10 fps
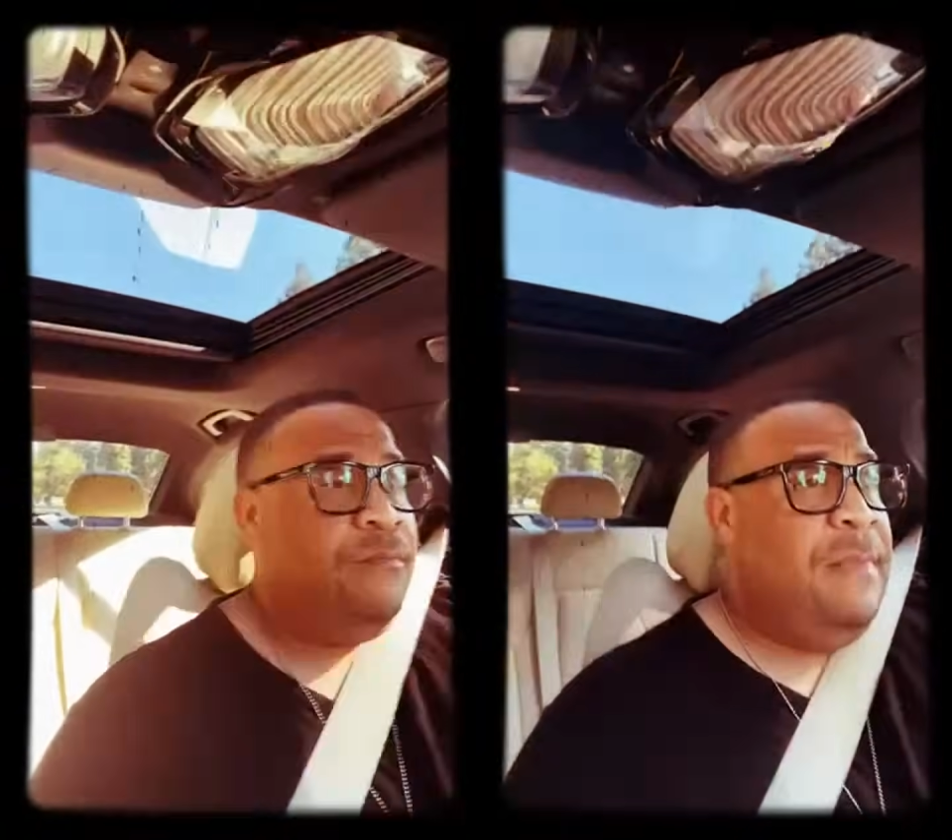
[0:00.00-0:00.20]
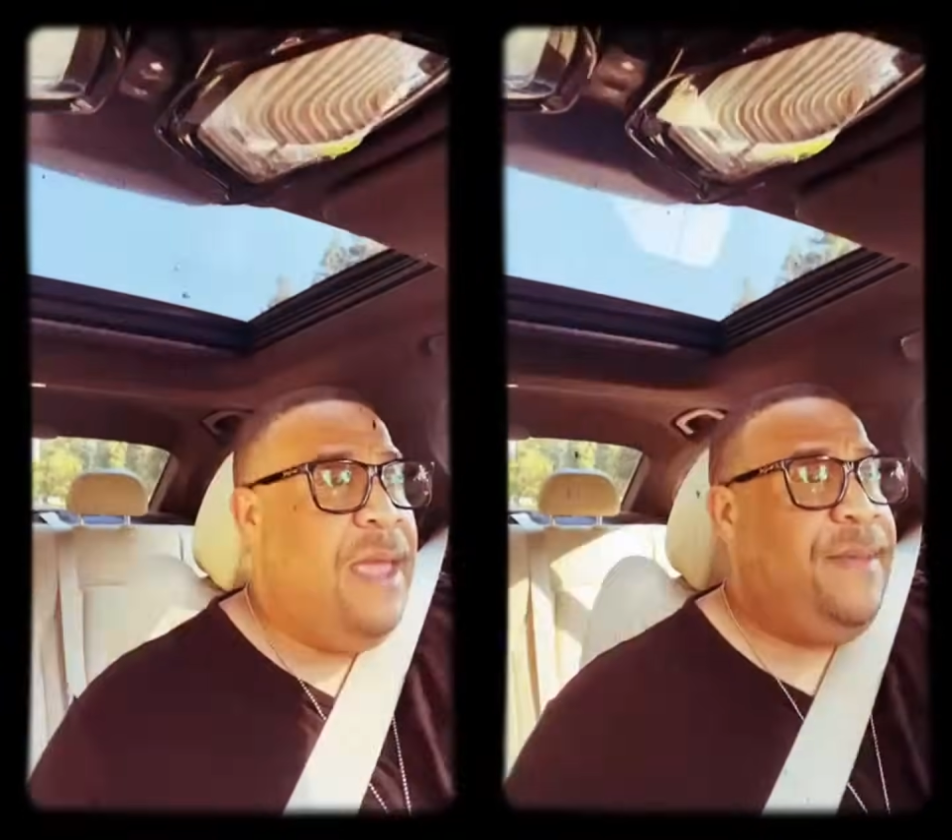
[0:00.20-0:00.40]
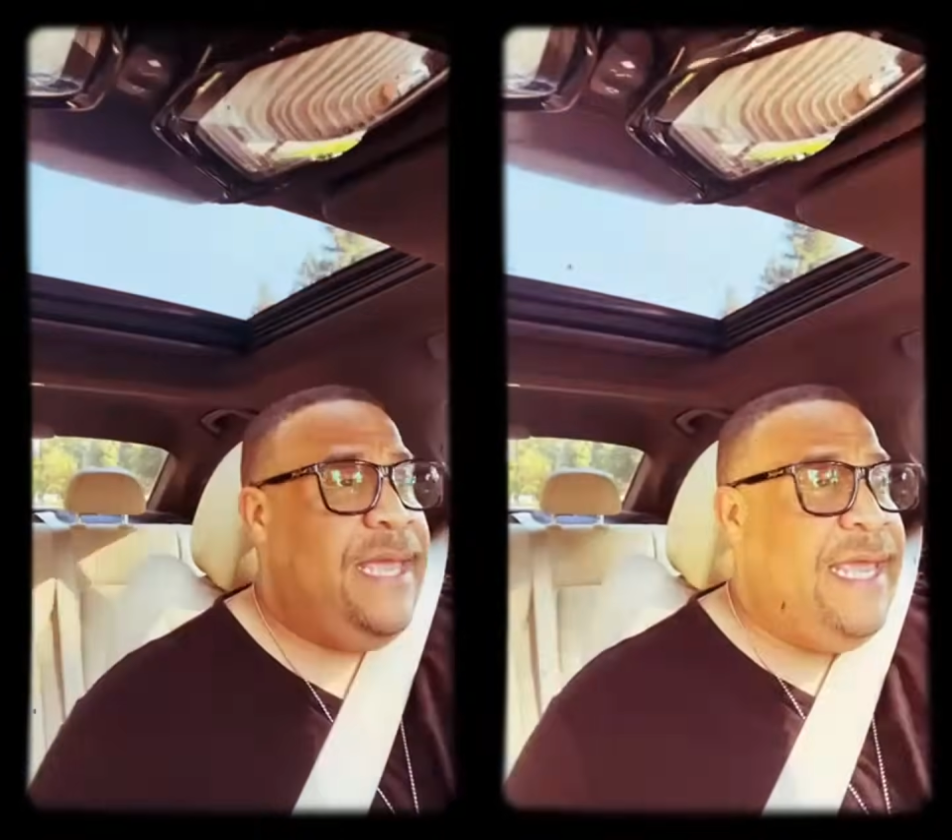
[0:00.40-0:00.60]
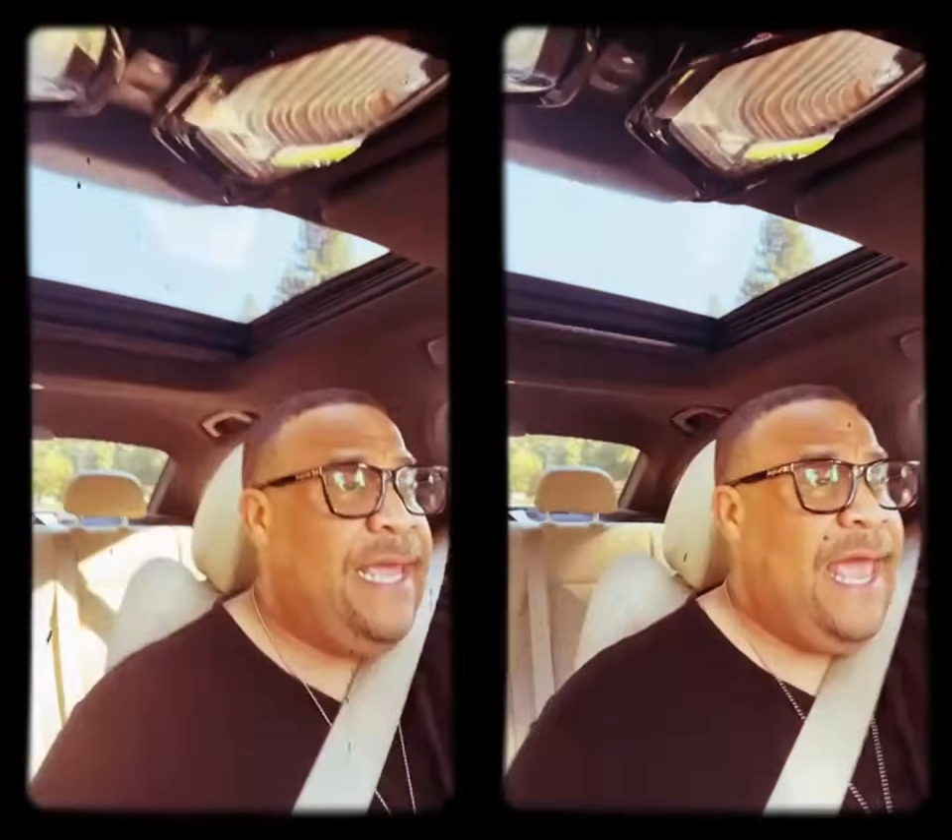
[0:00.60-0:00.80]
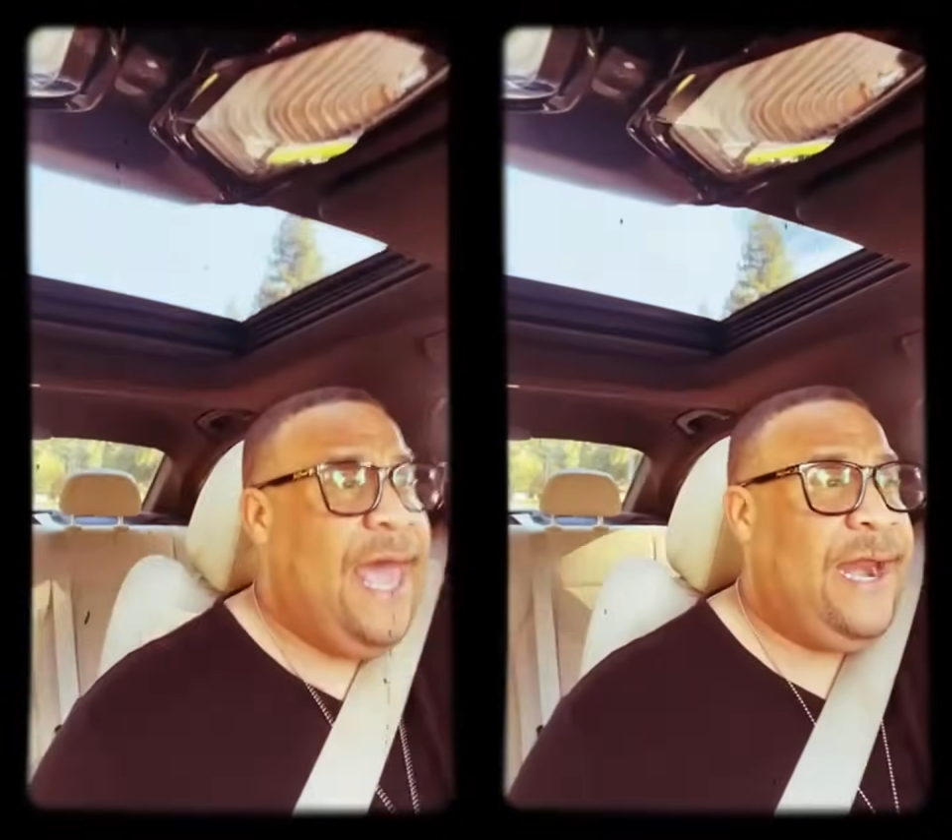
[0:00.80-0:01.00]
Maybe
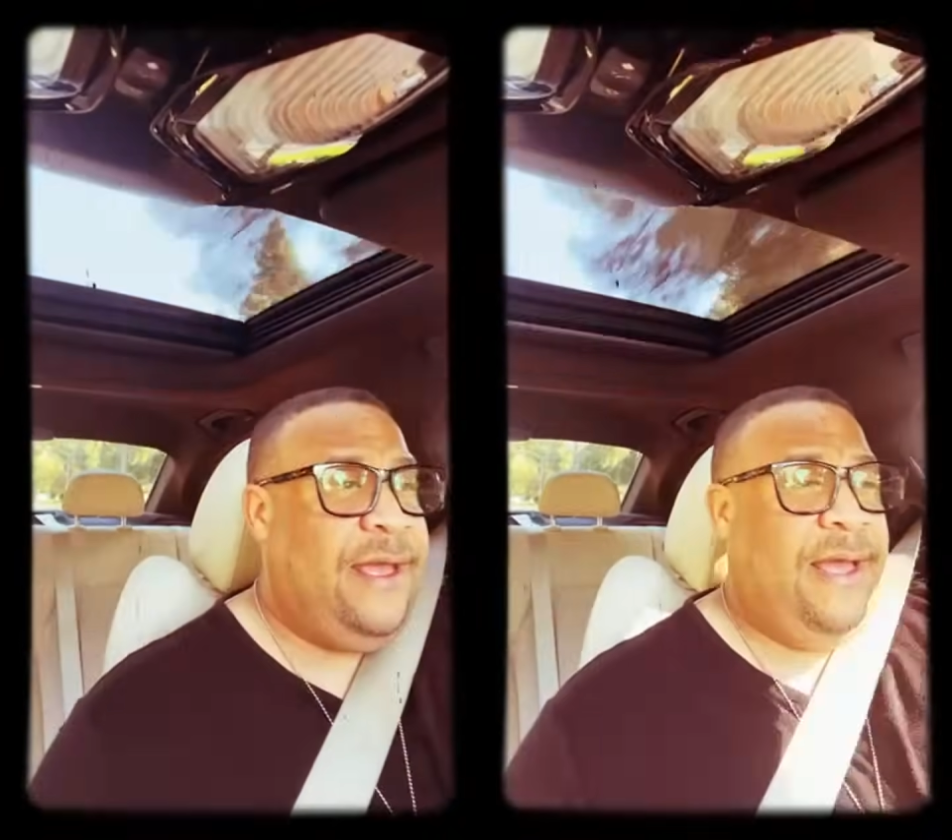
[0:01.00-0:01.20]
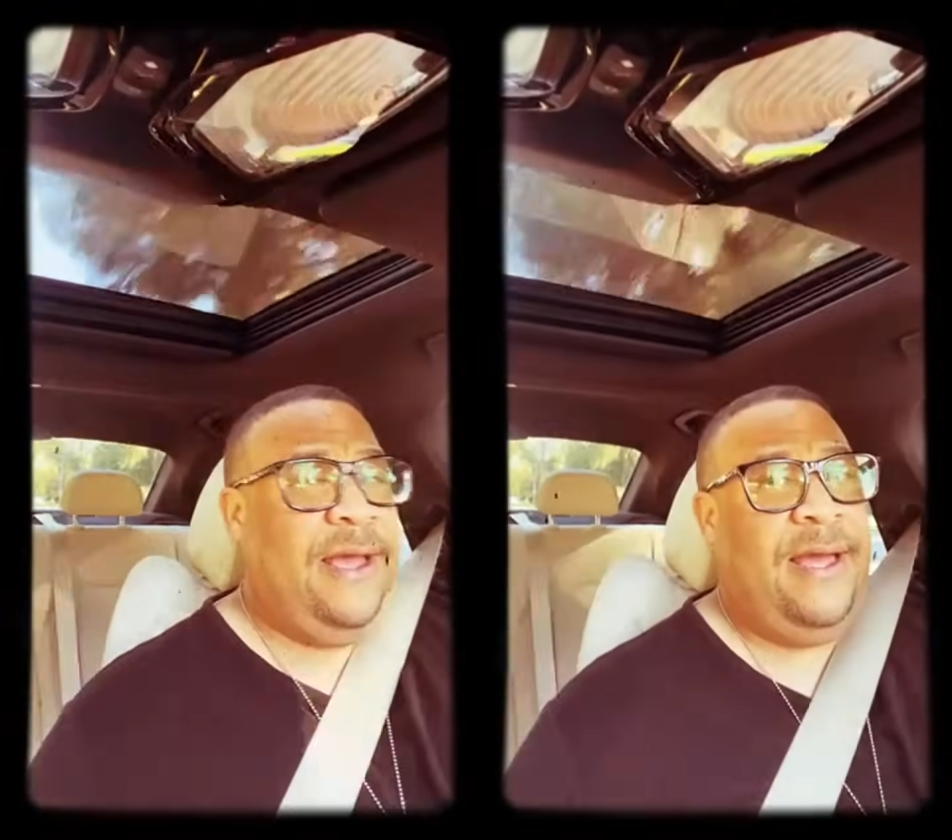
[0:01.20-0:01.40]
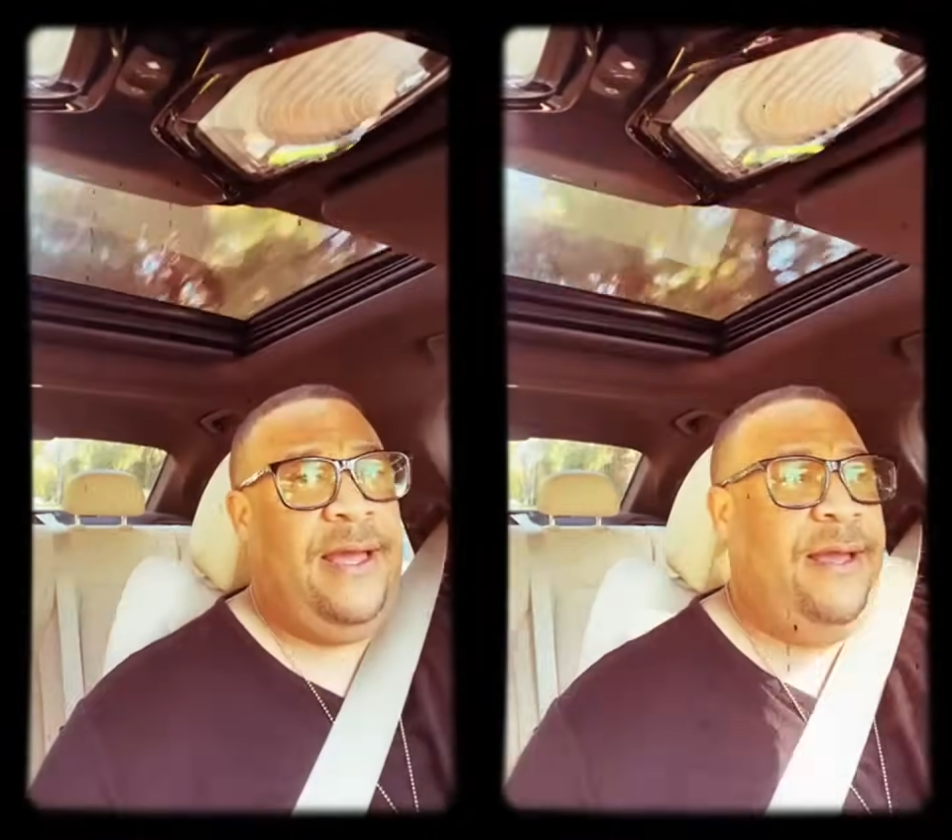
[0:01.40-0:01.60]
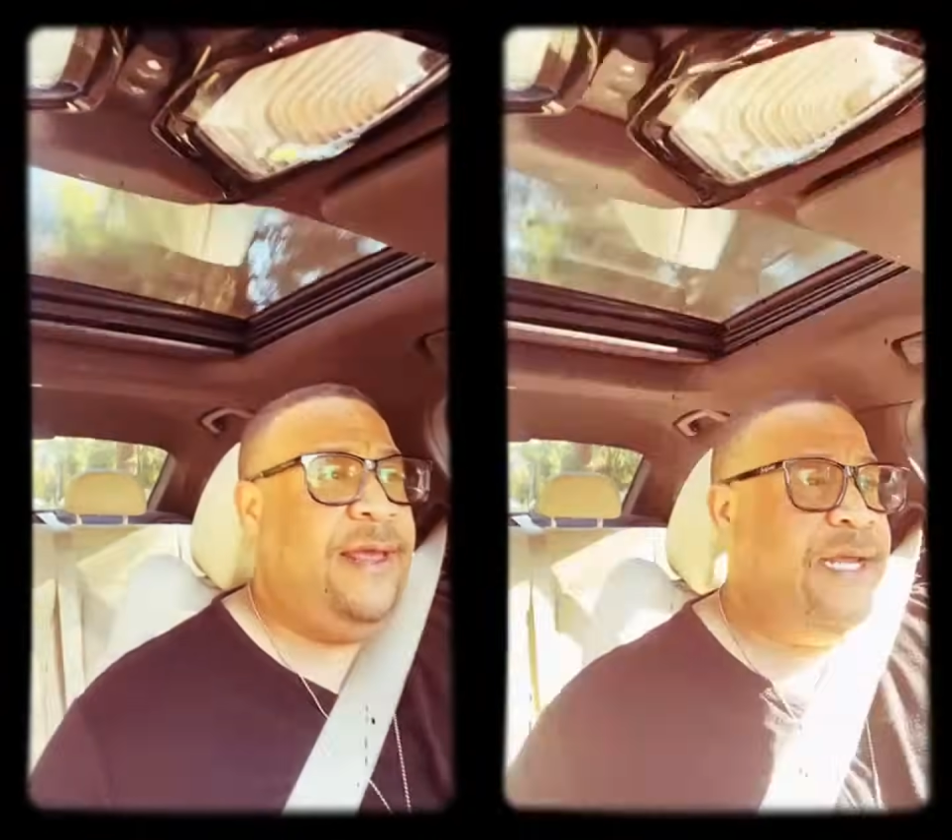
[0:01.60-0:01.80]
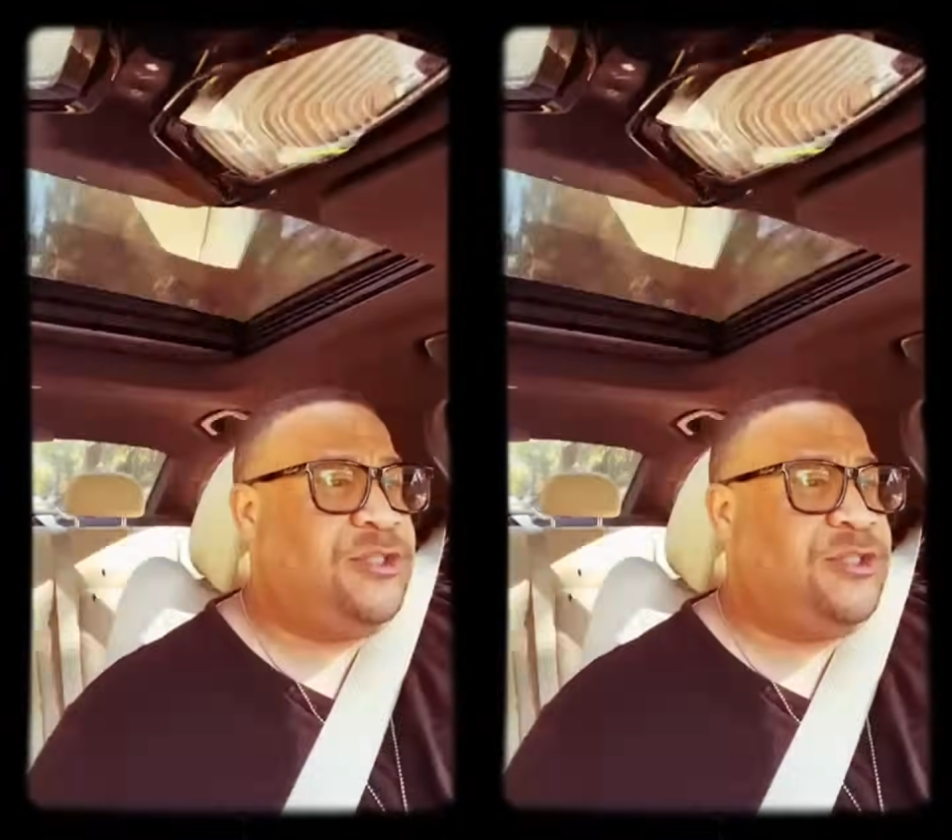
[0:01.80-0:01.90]
he had an